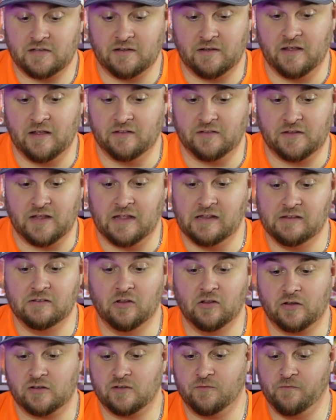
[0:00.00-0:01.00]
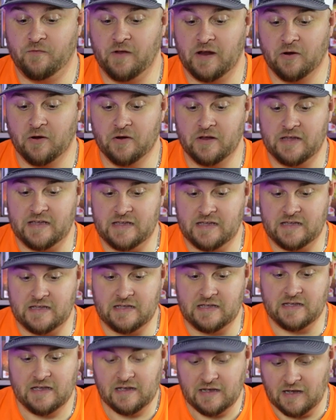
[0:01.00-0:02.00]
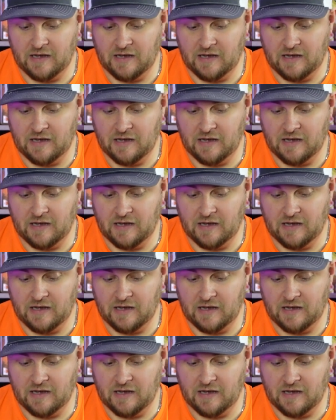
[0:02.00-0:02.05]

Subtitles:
It looks very